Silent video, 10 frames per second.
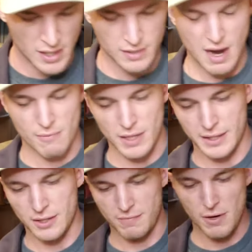Not really
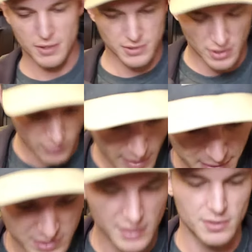going to focus on the
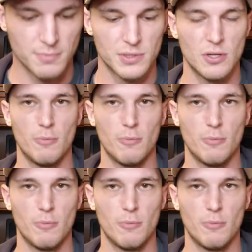weapon system so